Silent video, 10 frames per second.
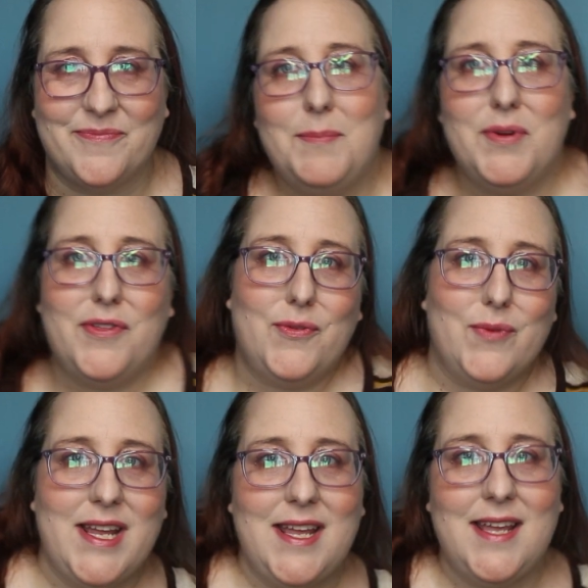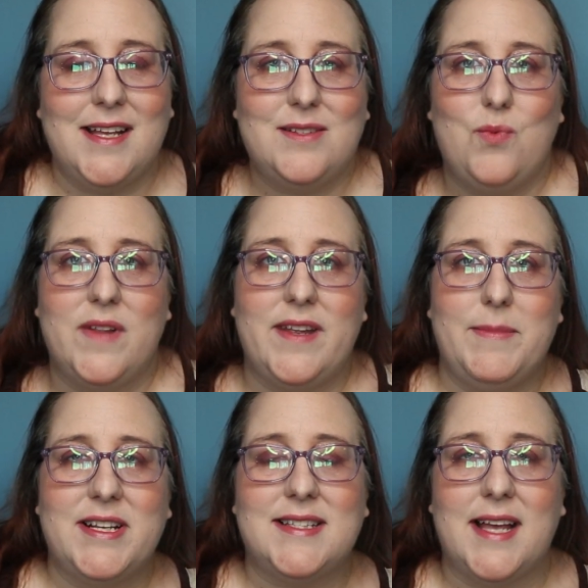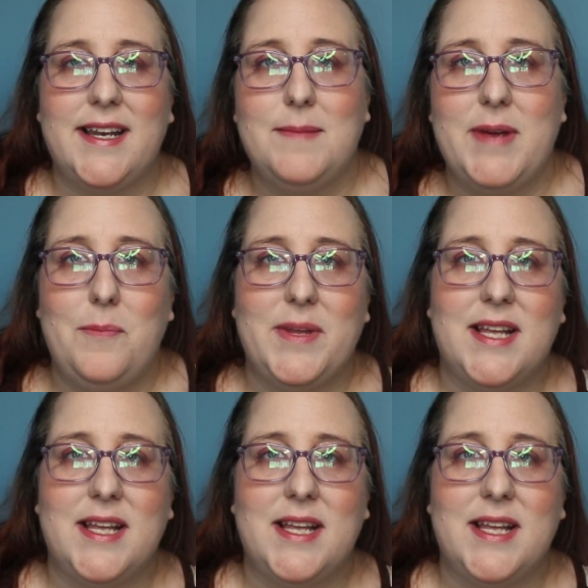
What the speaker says: Number 3 is one that I'm excited about